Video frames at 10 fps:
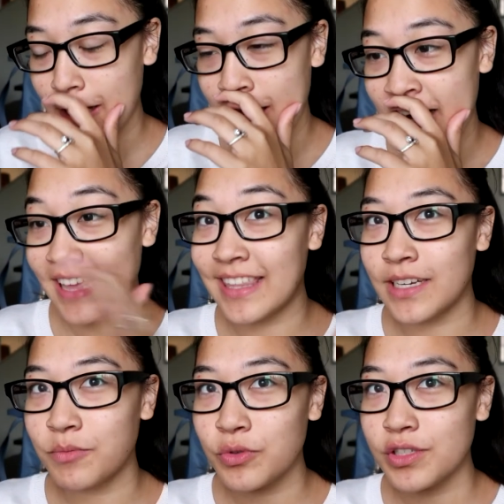and I
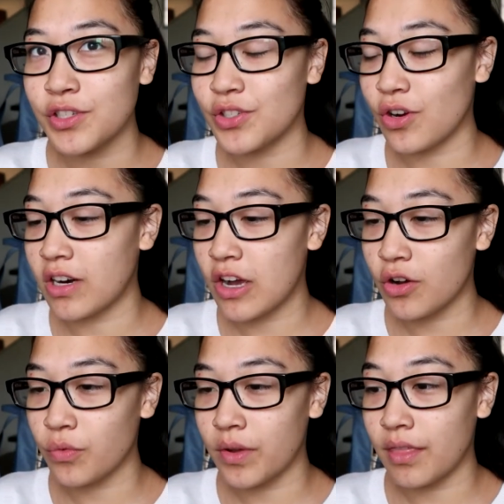think I'm going to start
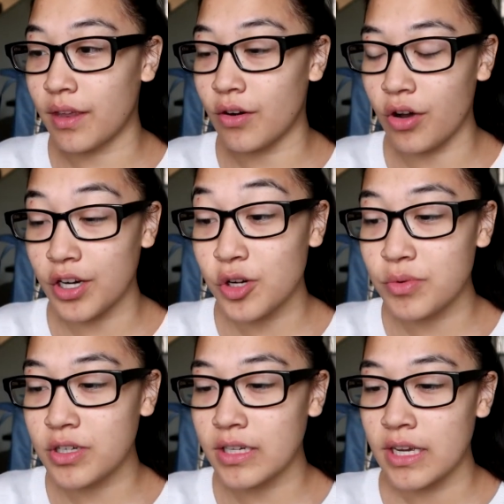out with an
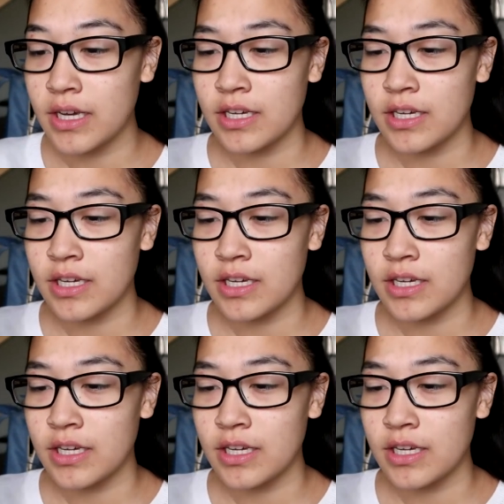audiobook